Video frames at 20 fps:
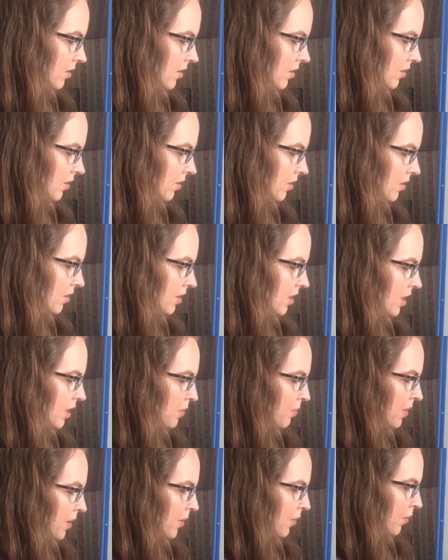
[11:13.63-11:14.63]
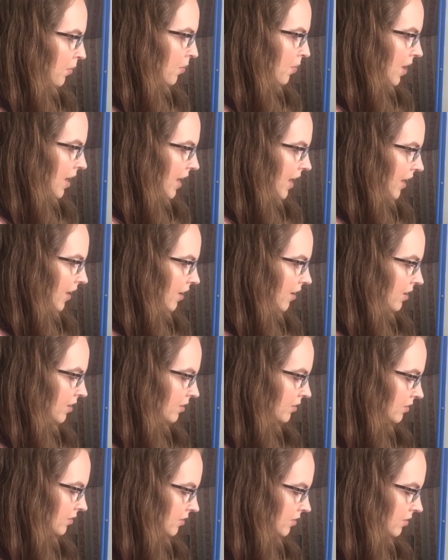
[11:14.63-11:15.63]
little bit wider.
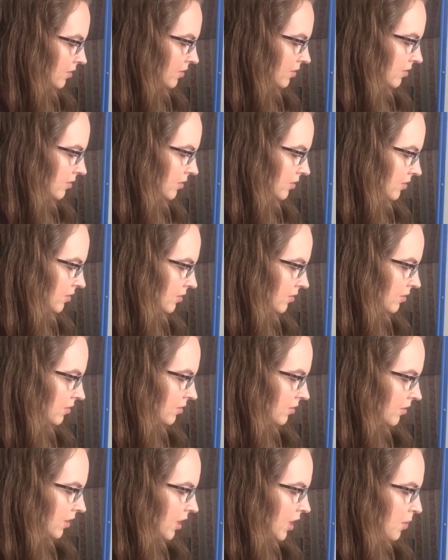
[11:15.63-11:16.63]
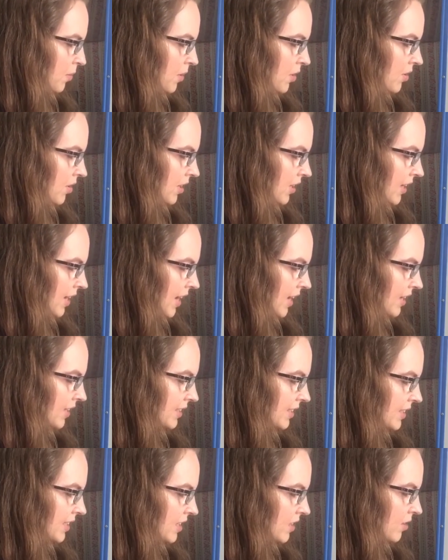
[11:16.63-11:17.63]
Okay, but you can kind of
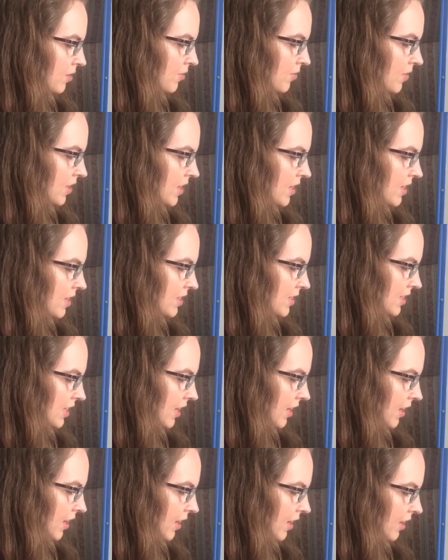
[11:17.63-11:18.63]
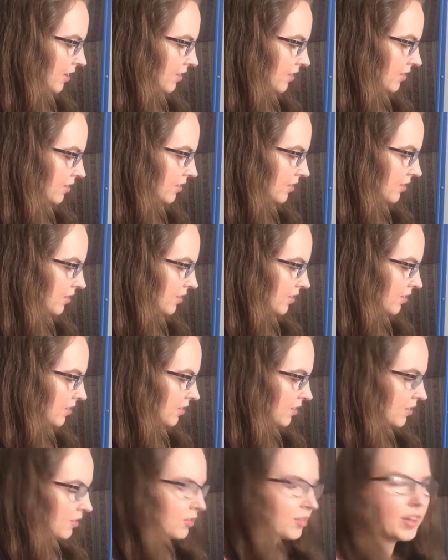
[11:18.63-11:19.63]
see the V's there.
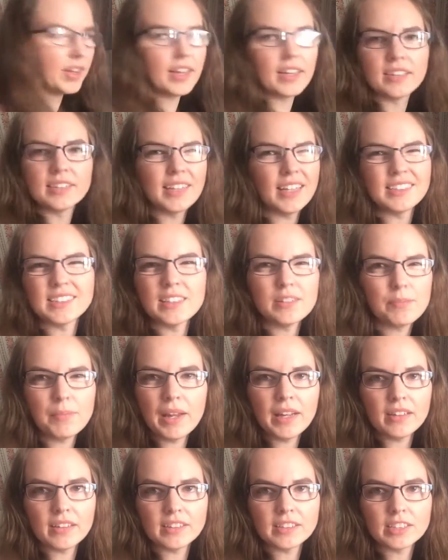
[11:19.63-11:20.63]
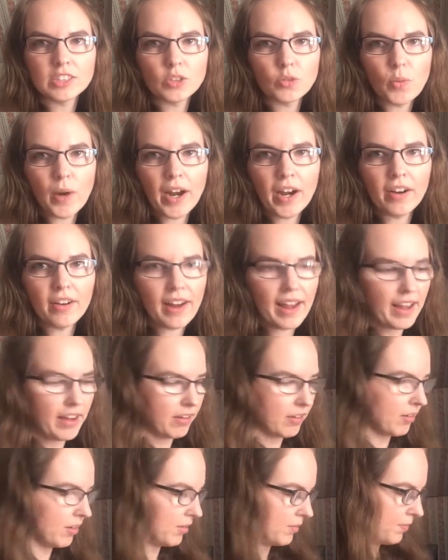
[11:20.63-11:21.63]
Okay, it doesn't make a square
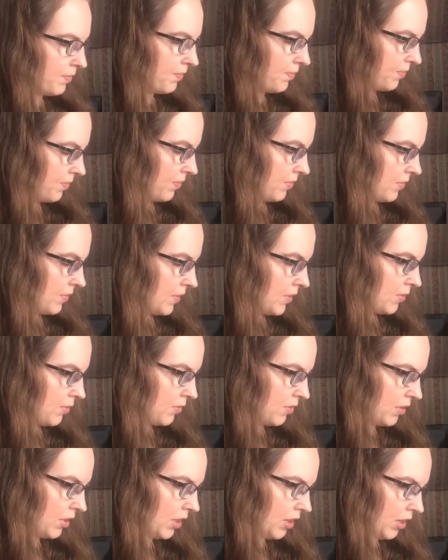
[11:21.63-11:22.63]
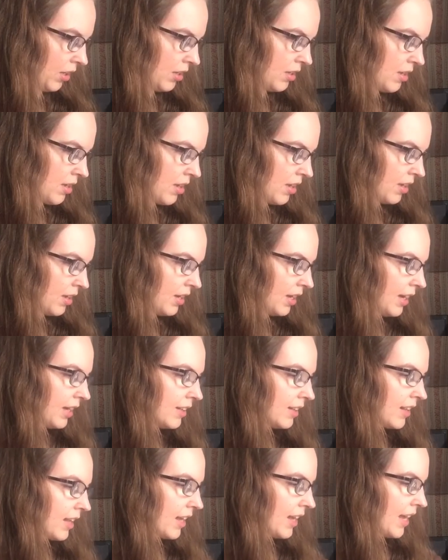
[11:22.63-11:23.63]
angle. Okay,
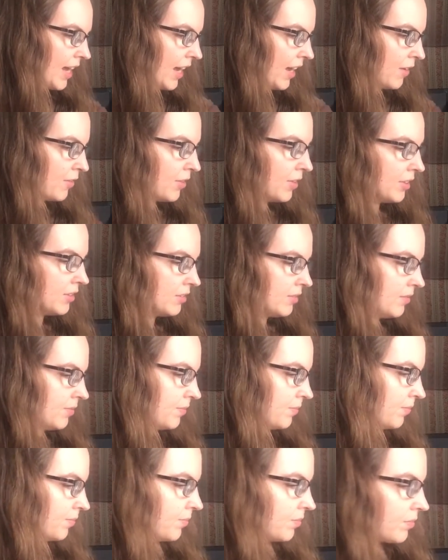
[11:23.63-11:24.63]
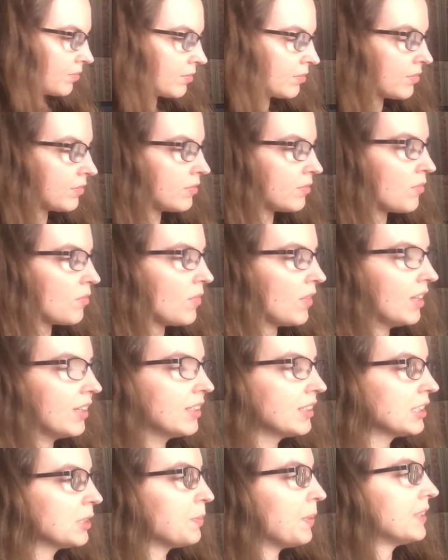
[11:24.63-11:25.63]
and they have
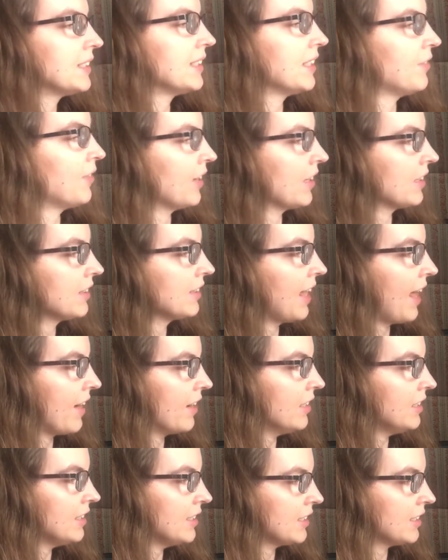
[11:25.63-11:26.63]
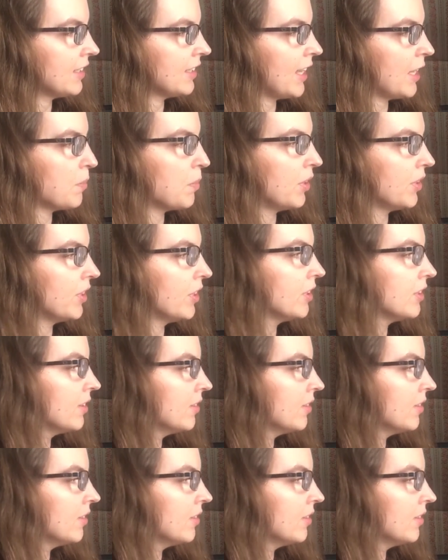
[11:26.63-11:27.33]
specific letters to label your